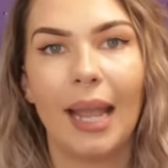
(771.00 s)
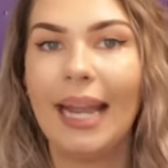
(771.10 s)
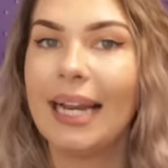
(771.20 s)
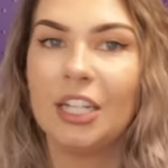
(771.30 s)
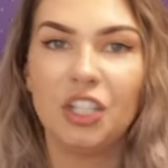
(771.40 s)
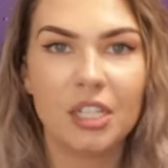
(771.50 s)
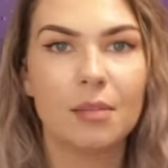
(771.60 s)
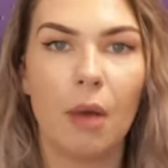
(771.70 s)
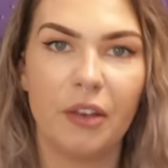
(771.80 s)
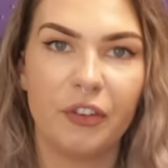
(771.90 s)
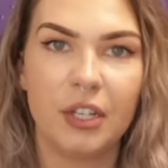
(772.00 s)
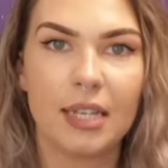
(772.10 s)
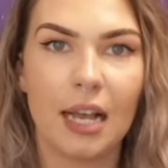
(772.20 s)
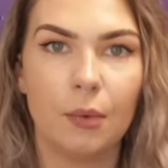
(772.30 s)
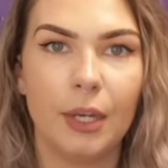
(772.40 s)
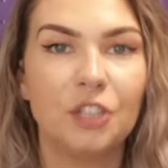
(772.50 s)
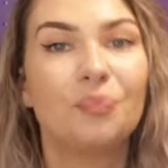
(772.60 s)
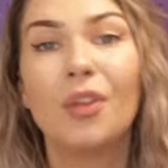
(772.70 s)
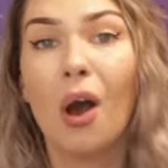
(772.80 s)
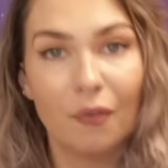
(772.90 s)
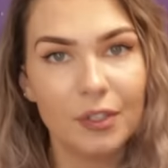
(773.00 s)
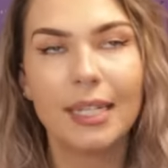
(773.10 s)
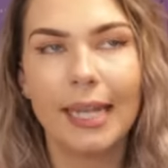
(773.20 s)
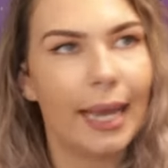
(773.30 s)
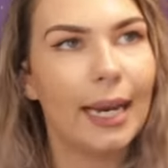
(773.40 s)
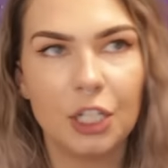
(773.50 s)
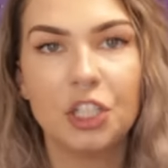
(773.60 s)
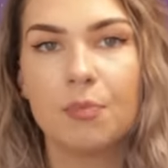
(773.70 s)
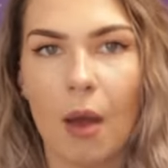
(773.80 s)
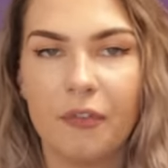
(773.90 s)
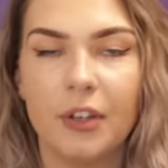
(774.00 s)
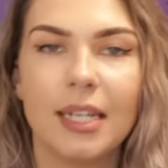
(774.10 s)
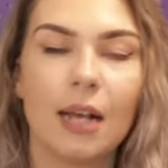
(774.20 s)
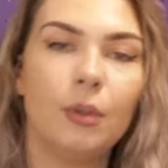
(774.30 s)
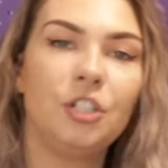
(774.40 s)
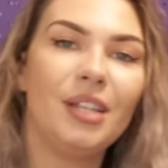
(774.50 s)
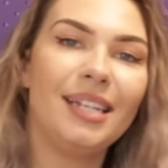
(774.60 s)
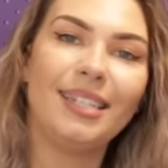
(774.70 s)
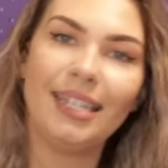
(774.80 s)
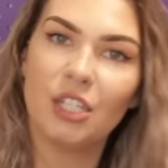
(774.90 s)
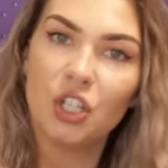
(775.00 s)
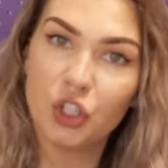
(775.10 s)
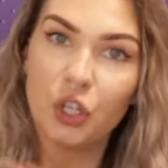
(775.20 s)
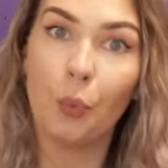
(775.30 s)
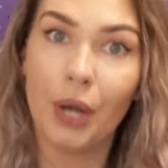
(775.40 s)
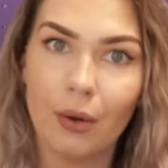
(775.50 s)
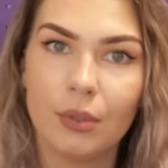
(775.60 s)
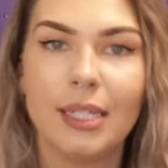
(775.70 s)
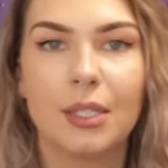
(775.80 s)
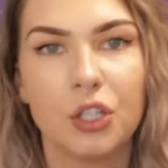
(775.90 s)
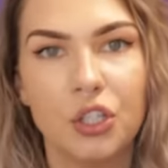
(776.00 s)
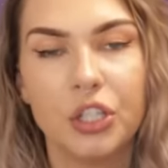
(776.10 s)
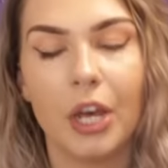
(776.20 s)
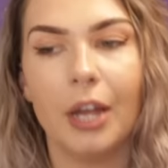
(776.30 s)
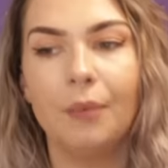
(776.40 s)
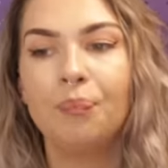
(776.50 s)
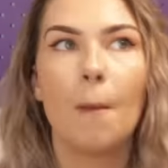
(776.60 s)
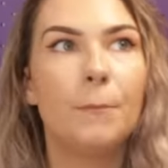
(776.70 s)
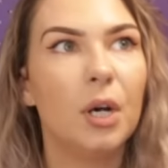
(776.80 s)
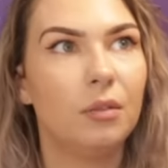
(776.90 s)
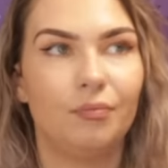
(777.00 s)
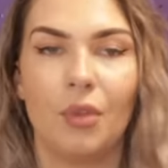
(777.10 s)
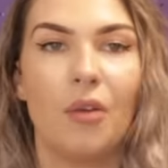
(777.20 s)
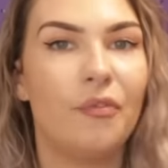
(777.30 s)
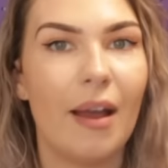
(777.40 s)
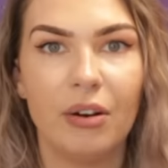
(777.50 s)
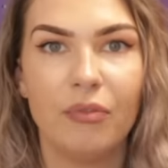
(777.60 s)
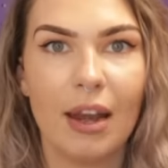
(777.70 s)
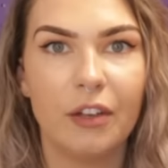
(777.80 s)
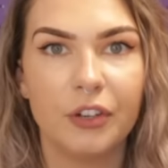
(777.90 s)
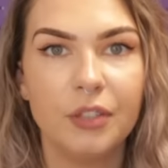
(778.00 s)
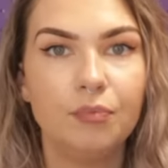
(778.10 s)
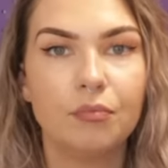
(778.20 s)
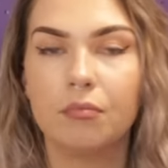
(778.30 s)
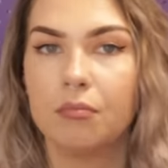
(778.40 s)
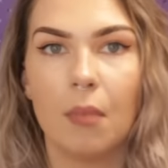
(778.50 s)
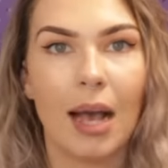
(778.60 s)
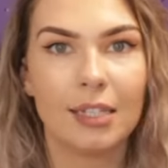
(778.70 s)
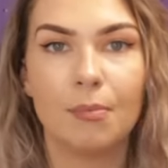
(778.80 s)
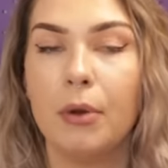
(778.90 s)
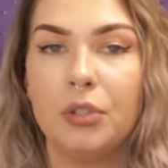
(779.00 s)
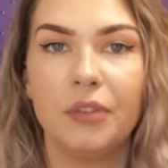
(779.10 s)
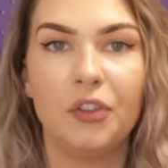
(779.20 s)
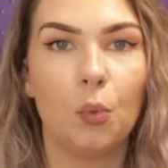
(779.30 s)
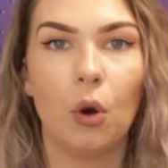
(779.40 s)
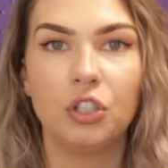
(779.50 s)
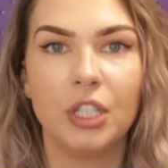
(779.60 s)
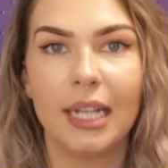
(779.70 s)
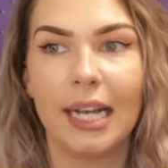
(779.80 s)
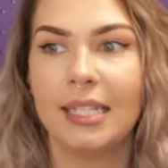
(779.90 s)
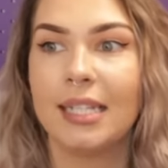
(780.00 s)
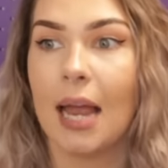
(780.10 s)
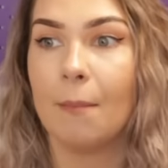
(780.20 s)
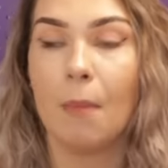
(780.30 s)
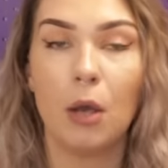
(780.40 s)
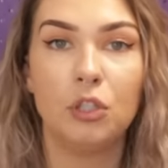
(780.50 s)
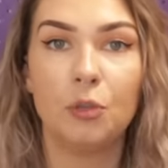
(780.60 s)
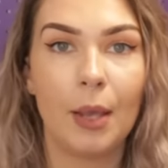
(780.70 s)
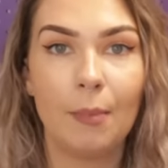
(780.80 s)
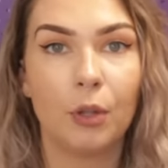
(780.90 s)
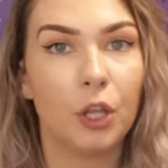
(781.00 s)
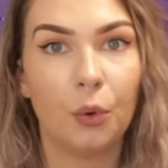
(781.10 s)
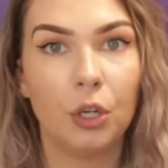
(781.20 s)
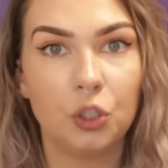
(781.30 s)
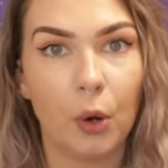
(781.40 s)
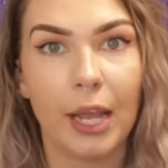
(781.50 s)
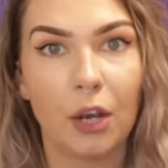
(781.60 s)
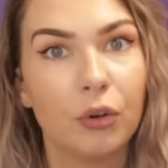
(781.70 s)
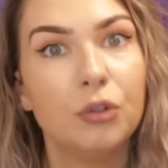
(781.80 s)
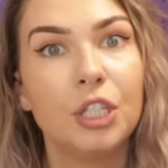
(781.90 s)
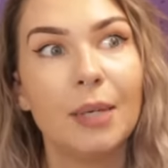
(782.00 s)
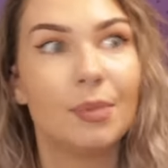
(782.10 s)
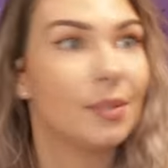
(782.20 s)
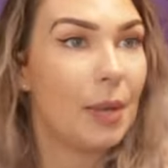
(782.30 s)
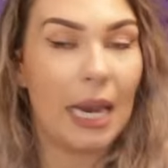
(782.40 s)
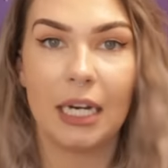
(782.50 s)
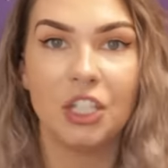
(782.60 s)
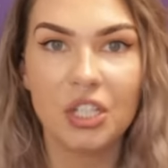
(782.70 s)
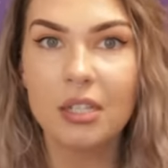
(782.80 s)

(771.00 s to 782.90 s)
English isn't my first language. Obviously, English is my first language. This is someone else's concern, but very relevant, as most of you watching this and most people who are joining cruise ships, English